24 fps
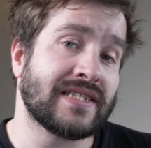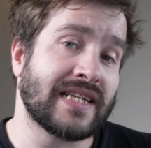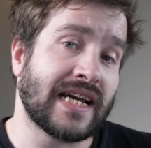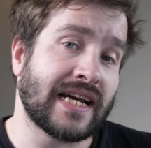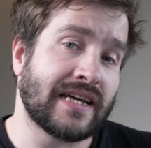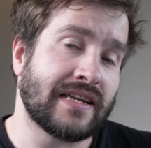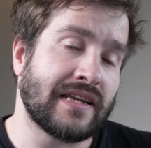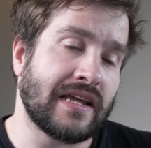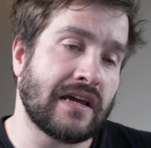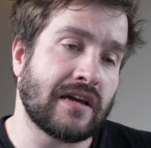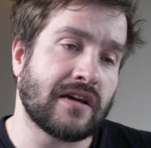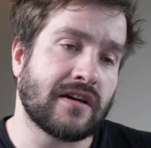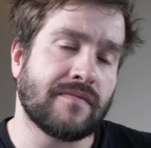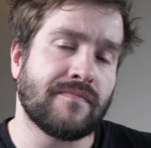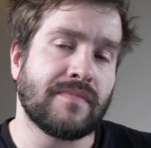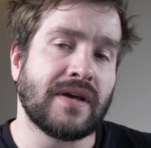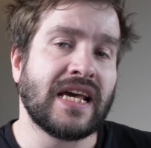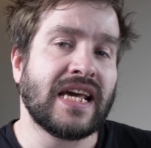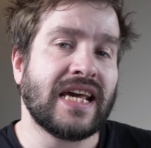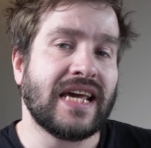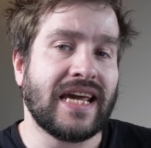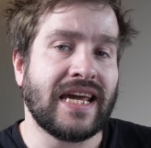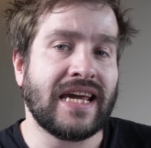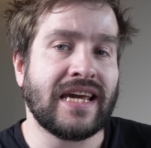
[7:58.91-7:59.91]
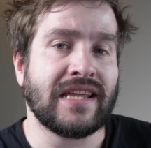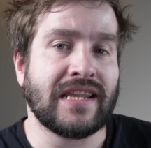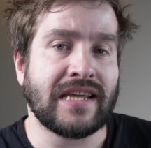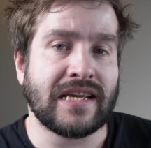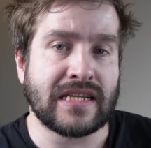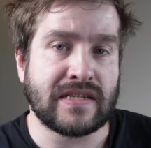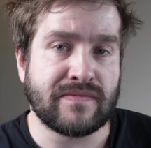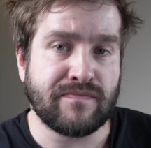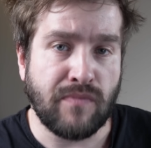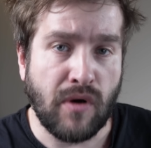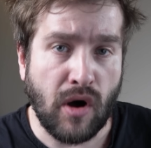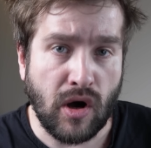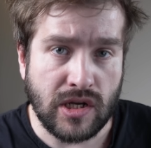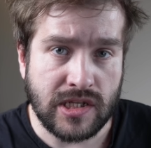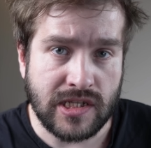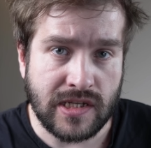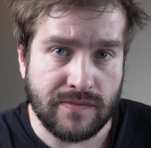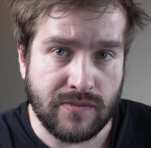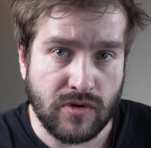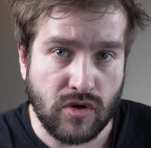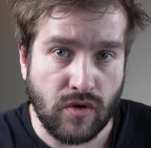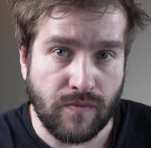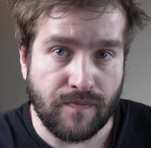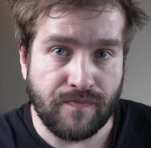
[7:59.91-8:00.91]
second income, it is
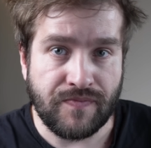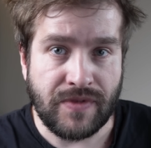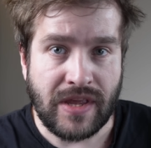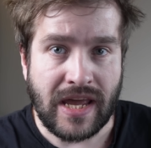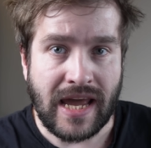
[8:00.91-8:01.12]
possible.